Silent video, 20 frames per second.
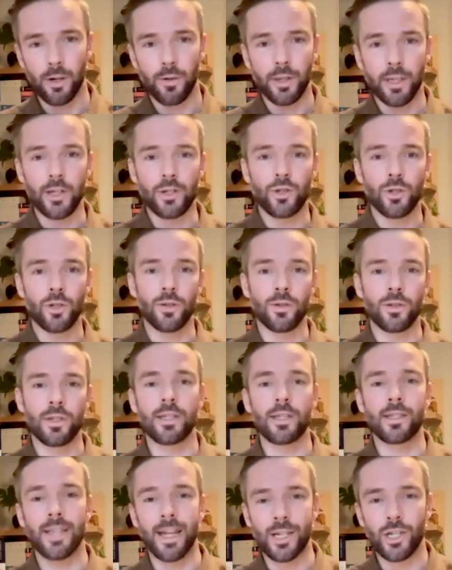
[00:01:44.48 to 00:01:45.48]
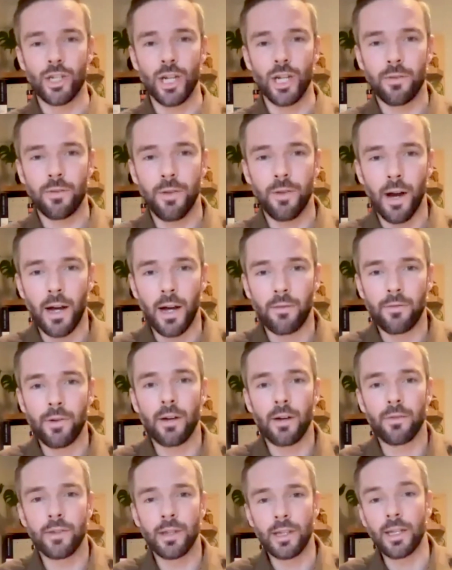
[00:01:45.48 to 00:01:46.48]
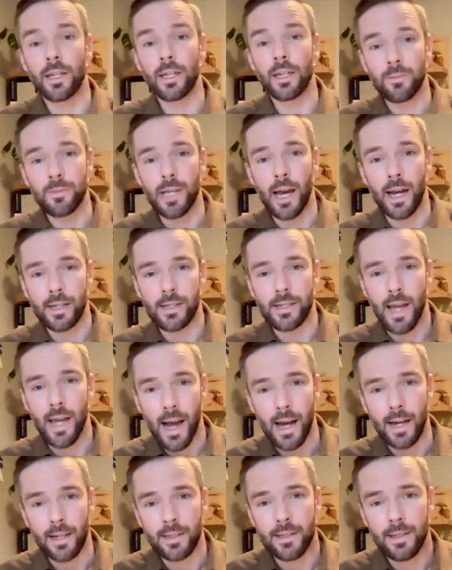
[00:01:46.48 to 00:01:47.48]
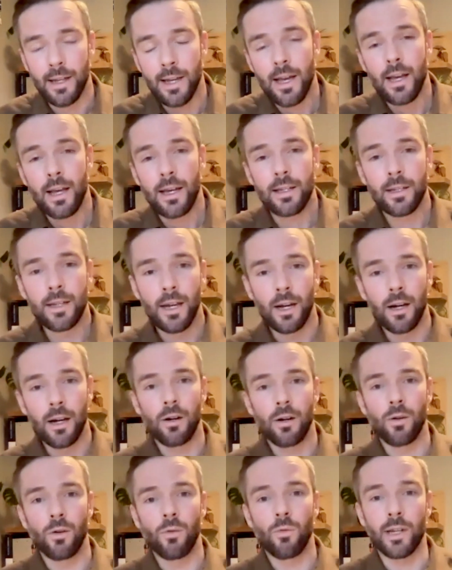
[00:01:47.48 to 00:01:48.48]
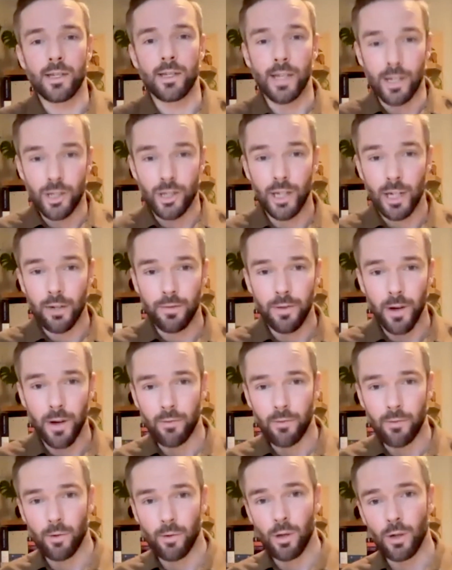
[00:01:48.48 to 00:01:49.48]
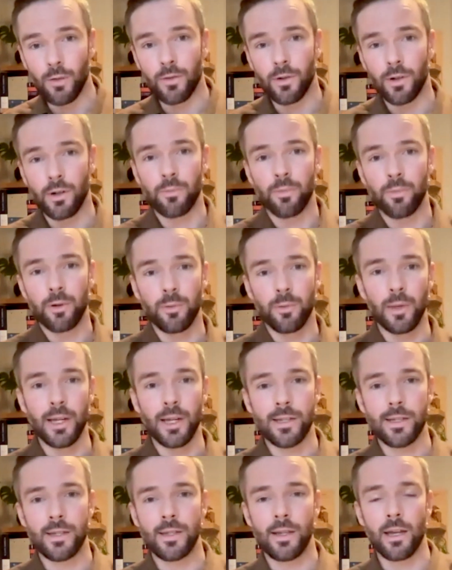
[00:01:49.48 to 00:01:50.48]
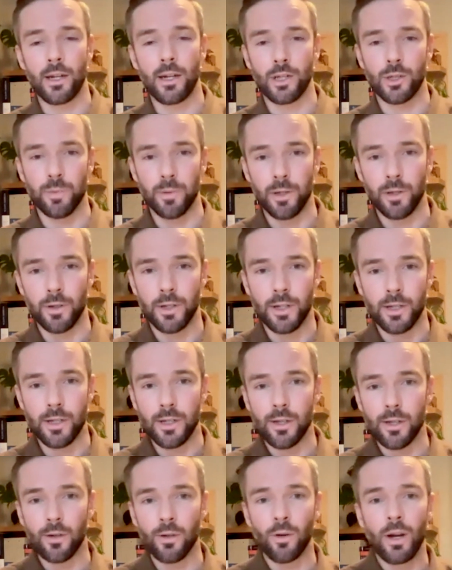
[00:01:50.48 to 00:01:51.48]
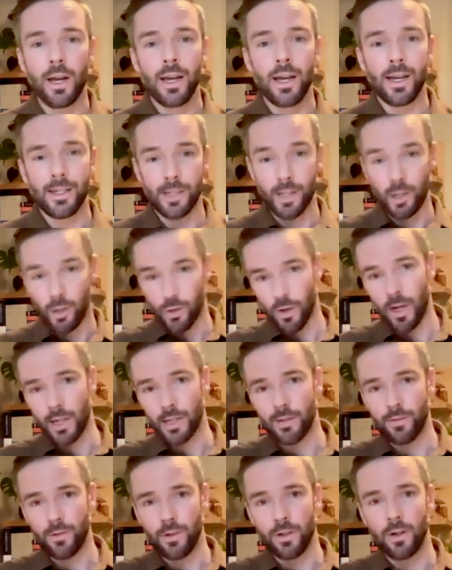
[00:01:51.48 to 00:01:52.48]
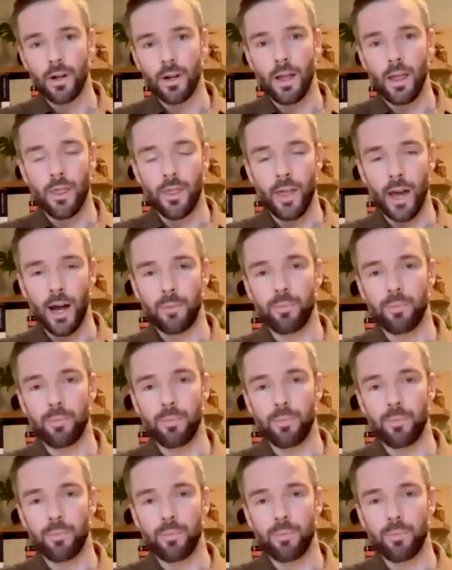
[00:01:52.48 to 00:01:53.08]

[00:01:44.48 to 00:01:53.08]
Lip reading: they introduced Section 85 of the Income Tax Act. Now, what a Section 85 rollover permits an entrepreneur to do is to transfer that